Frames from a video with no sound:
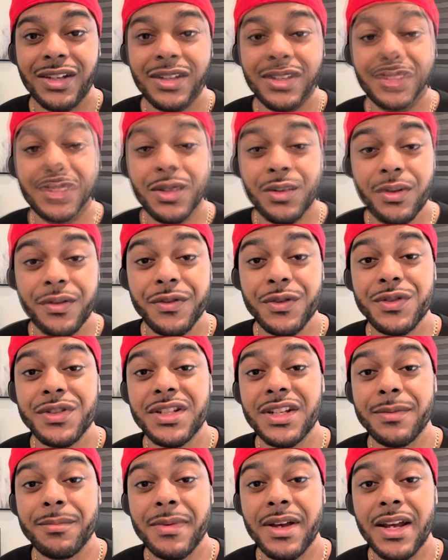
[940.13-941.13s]
So if you
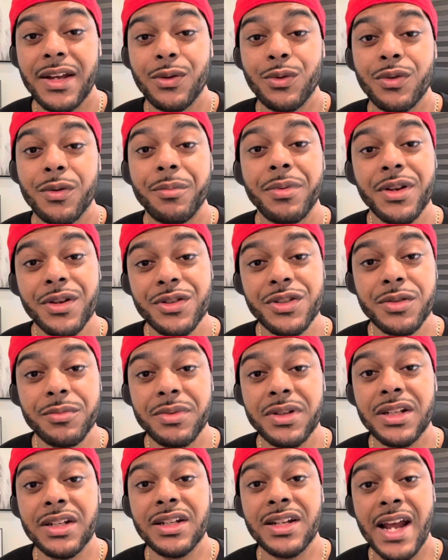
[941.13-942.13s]
see a man who appears to
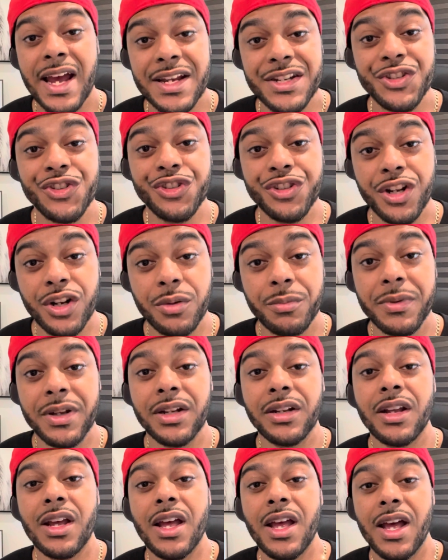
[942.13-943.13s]
be a nice
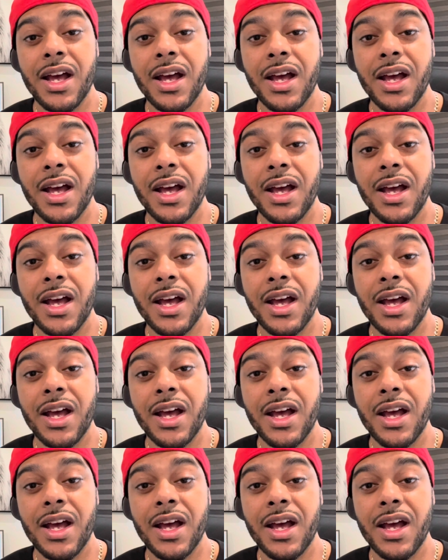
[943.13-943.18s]
gentleman,